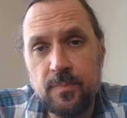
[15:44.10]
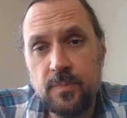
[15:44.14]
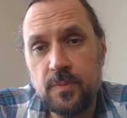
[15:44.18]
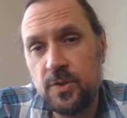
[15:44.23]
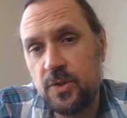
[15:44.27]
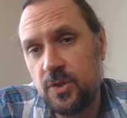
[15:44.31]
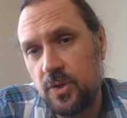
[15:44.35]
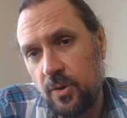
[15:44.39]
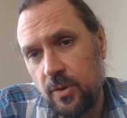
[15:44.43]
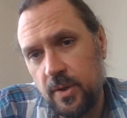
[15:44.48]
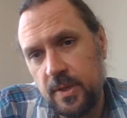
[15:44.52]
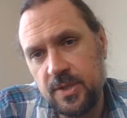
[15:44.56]

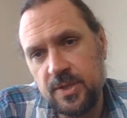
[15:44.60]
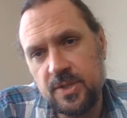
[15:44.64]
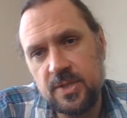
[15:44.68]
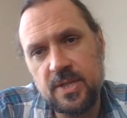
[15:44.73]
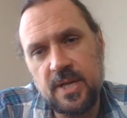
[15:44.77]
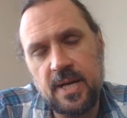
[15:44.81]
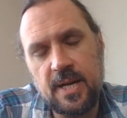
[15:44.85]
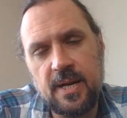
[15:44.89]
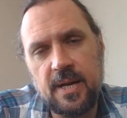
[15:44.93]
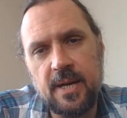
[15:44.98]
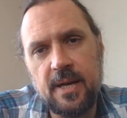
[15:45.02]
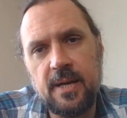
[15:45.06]
So
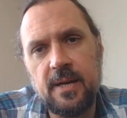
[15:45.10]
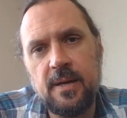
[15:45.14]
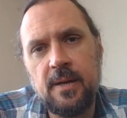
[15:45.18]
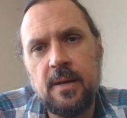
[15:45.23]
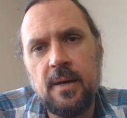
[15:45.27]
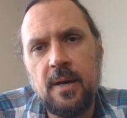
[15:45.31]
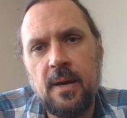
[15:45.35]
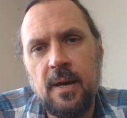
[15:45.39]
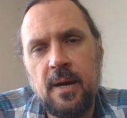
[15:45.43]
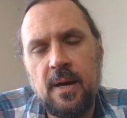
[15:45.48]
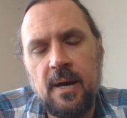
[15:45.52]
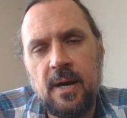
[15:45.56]
instead, I
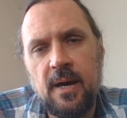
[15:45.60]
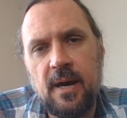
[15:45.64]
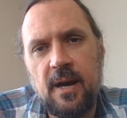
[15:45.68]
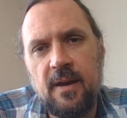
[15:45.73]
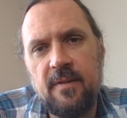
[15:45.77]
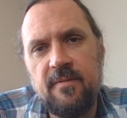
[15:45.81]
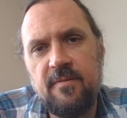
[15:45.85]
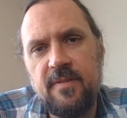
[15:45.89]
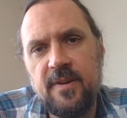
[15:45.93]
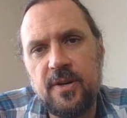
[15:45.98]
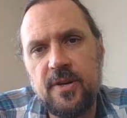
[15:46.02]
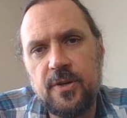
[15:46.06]

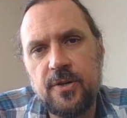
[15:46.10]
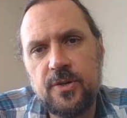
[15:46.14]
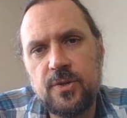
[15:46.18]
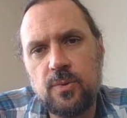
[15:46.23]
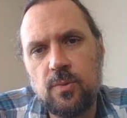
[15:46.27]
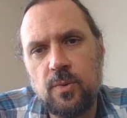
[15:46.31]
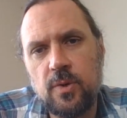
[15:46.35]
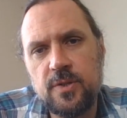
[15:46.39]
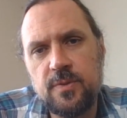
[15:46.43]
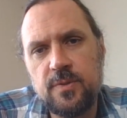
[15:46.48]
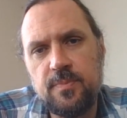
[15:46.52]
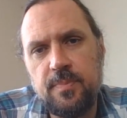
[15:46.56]
veered
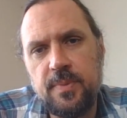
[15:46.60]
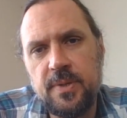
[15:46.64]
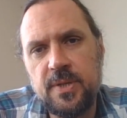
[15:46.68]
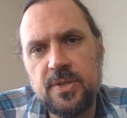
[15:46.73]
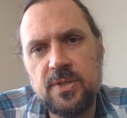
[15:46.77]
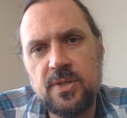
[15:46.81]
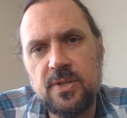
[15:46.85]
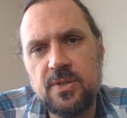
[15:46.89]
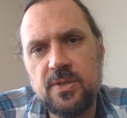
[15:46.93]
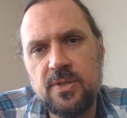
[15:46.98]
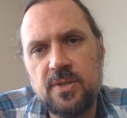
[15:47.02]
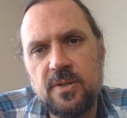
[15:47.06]
towards
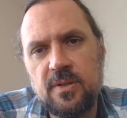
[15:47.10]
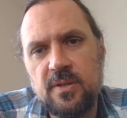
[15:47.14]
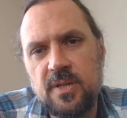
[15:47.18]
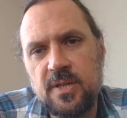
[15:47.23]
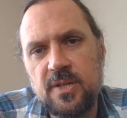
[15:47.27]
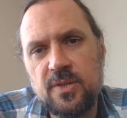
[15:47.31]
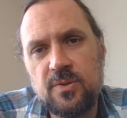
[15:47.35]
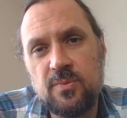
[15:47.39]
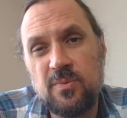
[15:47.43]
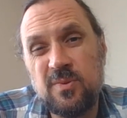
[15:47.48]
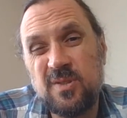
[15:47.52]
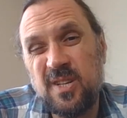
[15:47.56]
business and
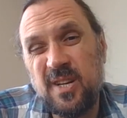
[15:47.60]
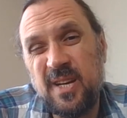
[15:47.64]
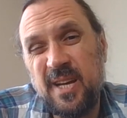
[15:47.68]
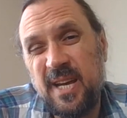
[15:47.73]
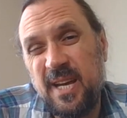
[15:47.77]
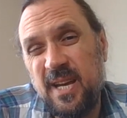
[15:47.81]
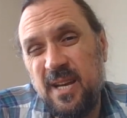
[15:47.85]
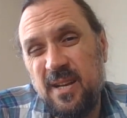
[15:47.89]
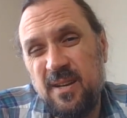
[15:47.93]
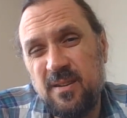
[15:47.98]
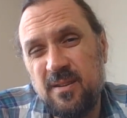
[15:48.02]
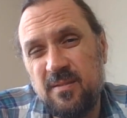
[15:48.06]
things which I
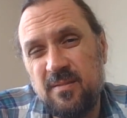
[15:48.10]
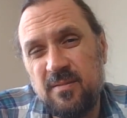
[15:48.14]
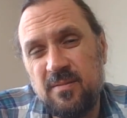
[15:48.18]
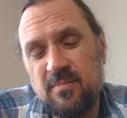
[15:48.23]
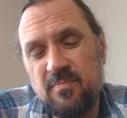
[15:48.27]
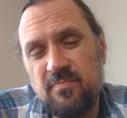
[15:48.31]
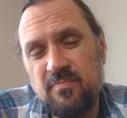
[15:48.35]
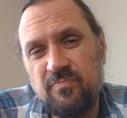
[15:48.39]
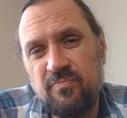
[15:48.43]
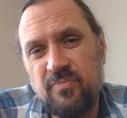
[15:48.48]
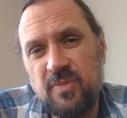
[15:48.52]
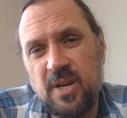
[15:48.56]
hated
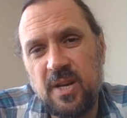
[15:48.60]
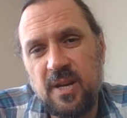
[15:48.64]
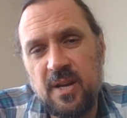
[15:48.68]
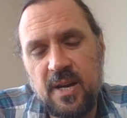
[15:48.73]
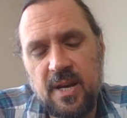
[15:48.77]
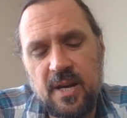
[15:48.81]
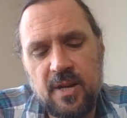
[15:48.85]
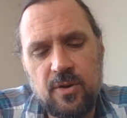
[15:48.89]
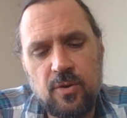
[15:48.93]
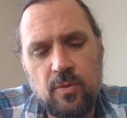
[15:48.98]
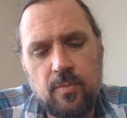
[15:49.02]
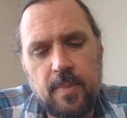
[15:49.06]
and I
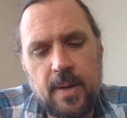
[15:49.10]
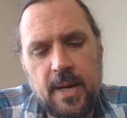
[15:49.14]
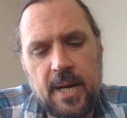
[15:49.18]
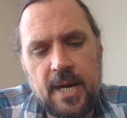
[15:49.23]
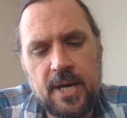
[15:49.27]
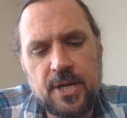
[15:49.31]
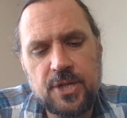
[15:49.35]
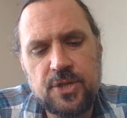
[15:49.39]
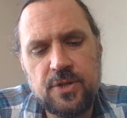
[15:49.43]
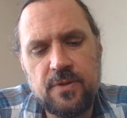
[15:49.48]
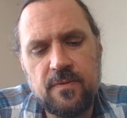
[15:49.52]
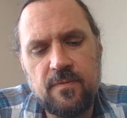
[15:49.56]
had no
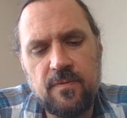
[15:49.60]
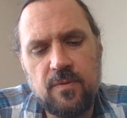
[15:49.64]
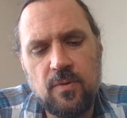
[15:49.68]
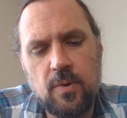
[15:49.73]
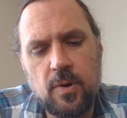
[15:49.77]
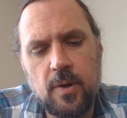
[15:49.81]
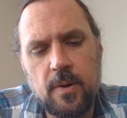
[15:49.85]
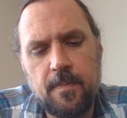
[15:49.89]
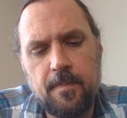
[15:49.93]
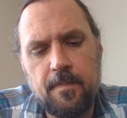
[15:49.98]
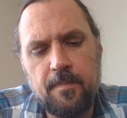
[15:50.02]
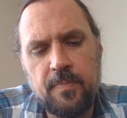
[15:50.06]
passion
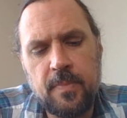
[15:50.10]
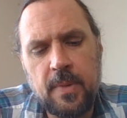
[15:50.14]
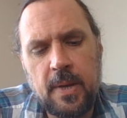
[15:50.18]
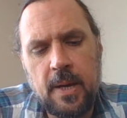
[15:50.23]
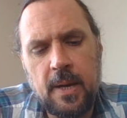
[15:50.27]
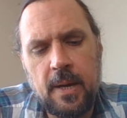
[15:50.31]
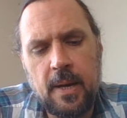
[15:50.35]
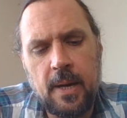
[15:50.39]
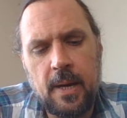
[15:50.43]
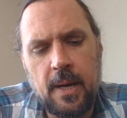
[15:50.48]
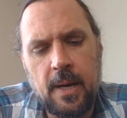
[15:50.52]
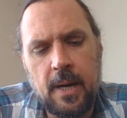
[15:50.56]
for.
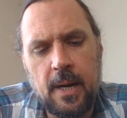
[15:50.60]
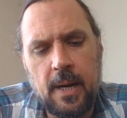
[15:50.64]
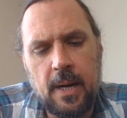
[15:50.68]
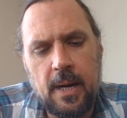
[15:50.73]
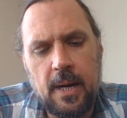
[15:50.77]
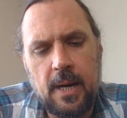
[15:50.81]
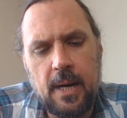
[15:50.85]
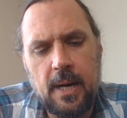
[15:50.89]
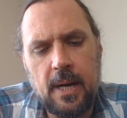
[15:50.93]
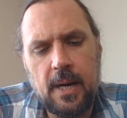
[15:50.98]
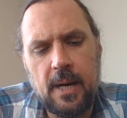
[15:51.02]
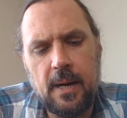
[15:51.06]

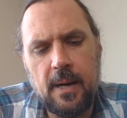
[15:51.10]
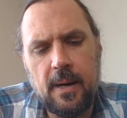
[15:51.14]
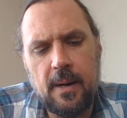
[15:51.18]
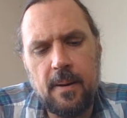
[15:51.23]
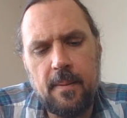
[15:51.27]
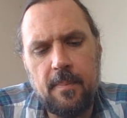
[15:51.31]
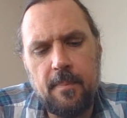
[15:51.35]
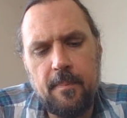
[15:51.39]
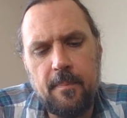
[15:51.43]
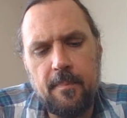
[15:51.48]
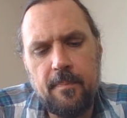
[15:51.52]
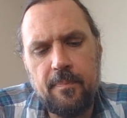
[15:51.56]

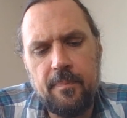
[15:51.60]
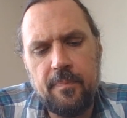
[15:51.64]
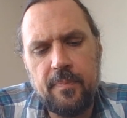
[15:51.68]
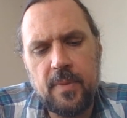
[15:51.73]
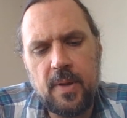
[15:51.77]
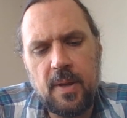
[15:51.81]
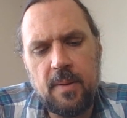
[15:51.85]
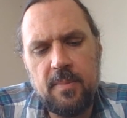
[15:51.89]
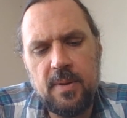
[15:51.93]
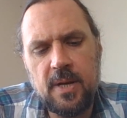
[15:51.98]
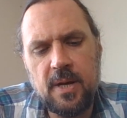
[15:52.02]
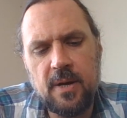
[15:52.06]
I
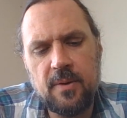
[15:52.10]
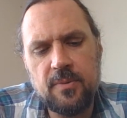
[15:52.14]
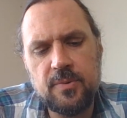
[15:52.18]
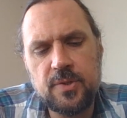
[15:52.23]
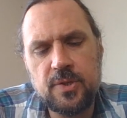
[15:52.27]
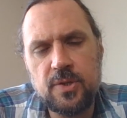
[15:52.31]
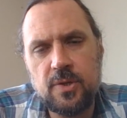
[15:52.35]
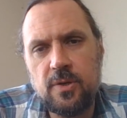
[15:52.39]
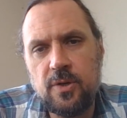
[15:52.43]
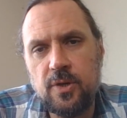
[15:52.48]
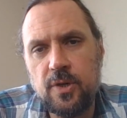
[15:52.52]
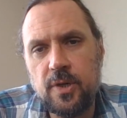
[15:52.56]
mean, I was
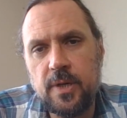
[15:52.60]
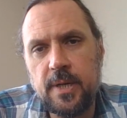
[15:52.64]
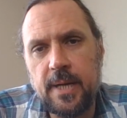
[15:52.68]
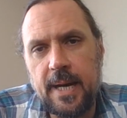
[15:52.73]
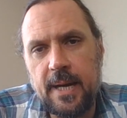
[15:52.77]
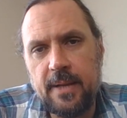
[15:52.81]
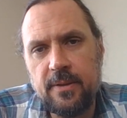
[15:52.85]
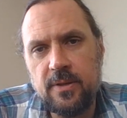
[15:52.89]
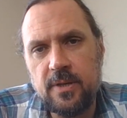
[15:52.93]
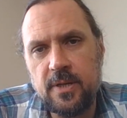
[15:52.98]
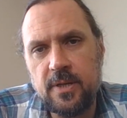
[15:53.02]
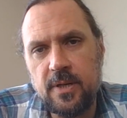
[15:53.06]
good
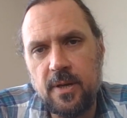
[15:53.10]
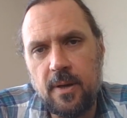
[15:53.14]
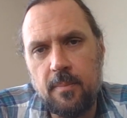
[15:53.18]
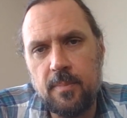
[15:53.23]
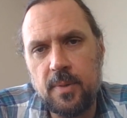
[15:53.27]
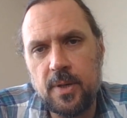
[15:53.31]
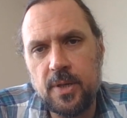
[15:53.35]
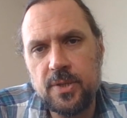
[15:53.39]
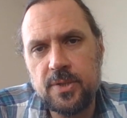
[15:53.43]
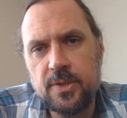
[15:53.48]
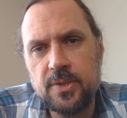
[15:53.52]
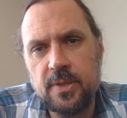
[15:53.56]
at the
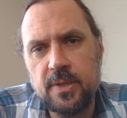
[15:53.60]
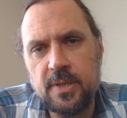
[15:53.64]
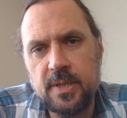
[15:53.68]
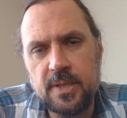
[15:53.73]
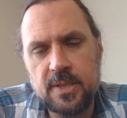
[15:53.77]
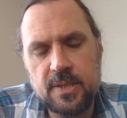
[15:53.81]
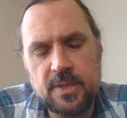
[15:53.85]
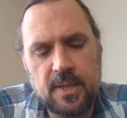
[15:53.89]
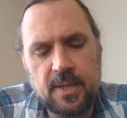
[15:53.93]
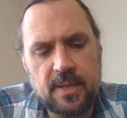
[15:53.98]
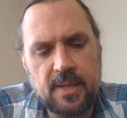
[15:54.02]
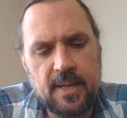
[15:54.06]
numbers and
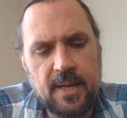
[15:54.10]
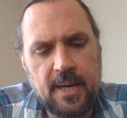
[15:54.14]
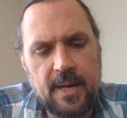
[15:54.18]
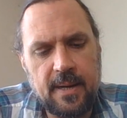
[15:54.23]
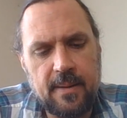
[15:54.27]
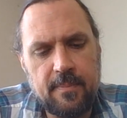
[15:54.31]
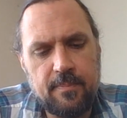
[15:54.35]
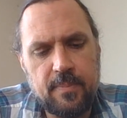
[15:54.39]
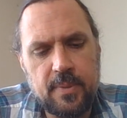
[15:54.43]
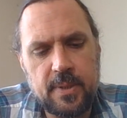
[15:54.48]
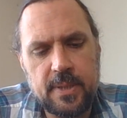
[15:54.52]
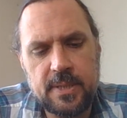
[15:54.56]
things like
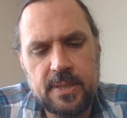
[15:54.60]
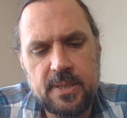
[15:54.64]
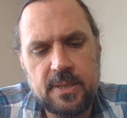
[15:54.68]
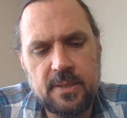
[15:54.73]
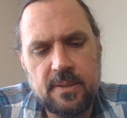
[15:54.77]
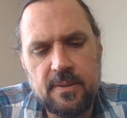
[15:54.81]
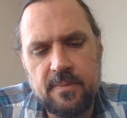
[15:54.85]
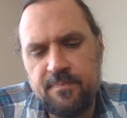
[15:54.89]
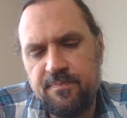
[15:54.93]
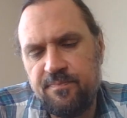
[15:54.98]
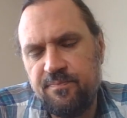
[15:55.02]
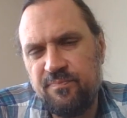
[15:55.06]
that, but
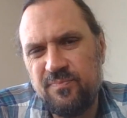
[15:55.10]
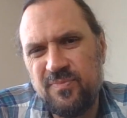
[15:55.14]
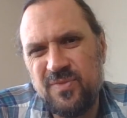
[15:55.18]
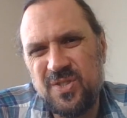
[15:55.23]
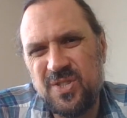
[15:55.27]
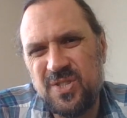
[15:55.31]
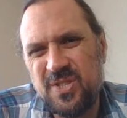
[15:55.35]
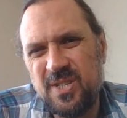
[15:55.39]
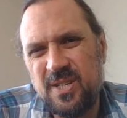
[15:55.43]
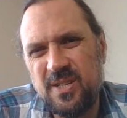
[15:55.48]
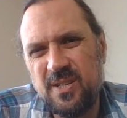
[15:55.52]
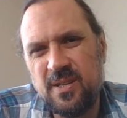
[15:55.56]

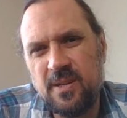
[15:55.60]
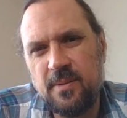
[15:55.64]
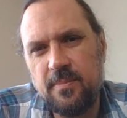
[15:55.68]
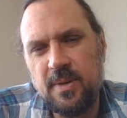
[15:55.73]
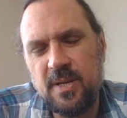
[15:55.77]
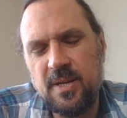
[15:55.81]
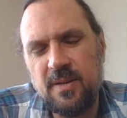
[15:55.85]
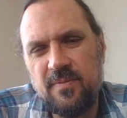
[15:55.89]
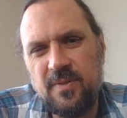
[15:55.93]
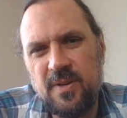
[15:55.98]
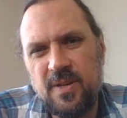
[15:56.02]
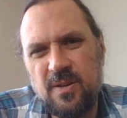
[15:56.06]
still, I
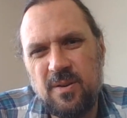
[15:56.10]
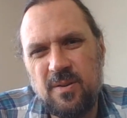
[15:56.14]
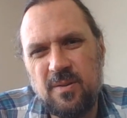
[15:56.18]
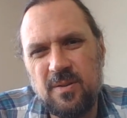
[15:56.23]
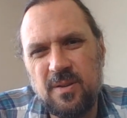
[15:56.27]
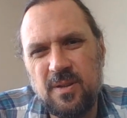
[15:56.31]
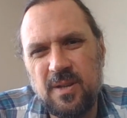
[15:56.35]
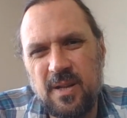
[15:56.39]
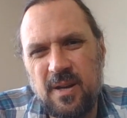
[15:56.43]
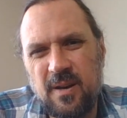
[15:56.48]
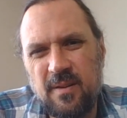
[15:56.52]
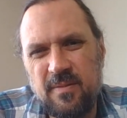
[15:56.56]
mean, if you
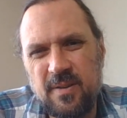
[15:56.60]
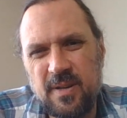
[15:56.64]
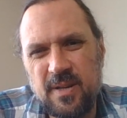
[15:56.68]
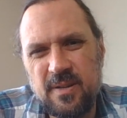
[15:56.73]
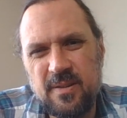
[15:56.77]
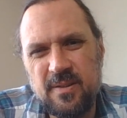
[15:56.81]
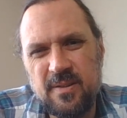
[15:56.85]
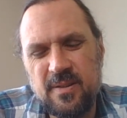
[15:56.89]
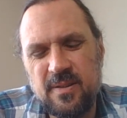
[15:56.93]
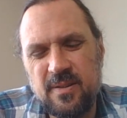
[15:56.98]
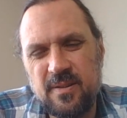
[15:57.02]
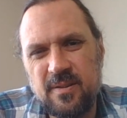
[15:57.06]
don't love it
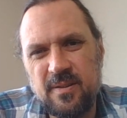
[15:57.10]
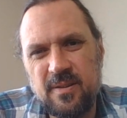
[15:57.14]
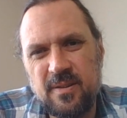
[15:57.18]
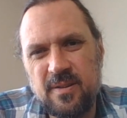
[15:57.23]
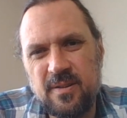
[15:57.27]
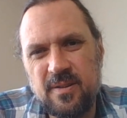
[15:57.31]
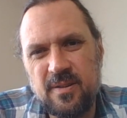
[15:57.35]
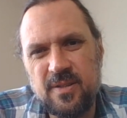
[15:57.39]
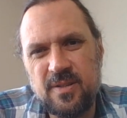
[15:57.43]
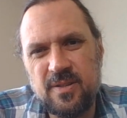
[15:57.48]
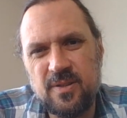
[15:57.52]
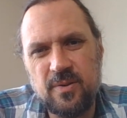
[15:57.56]
and you
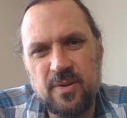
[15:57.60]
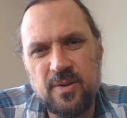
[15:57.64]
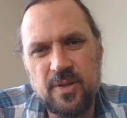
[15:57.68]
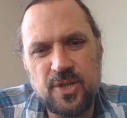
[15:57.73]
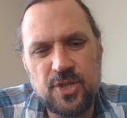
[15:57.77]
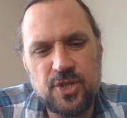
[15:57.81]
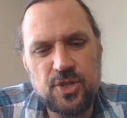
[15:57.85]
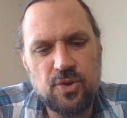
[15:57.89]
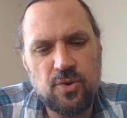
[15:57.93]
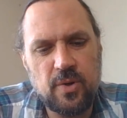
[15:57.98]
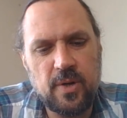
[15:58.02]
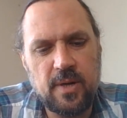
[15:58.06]
don't
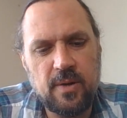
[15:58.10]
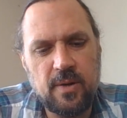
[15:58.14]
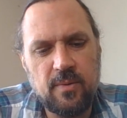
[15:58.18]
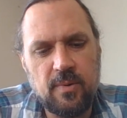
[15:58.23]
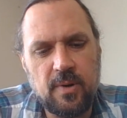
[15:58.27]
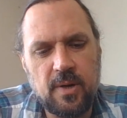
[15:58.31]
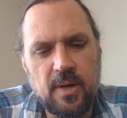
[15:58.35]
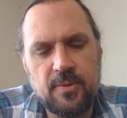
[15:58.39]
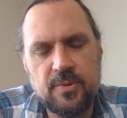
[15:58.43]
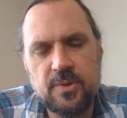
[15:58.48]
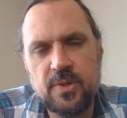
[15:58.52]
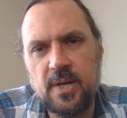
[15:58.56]
enjoy it,
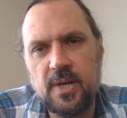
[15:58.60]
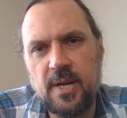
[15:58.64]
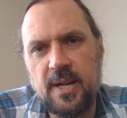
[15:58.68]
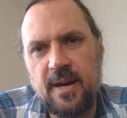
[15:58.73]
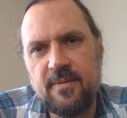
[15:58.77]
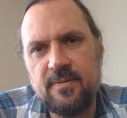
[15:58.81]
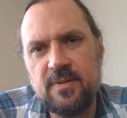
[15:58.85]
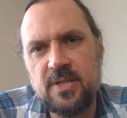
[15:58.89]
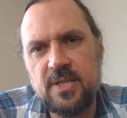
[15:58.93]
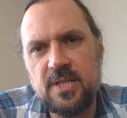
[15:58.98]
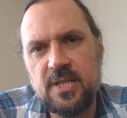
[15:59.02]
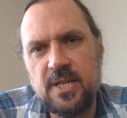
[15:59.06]
well, I was going to
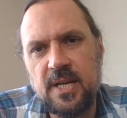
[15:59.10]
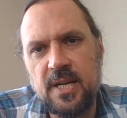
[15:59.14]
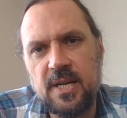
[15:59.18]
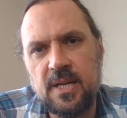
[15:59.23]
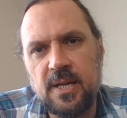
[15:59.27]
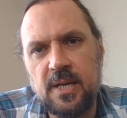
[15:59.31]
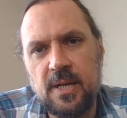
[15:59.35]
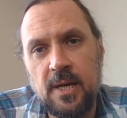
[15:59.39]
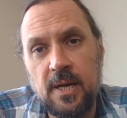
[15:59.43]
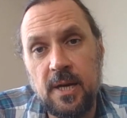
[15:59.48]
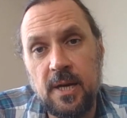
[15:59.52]
have to take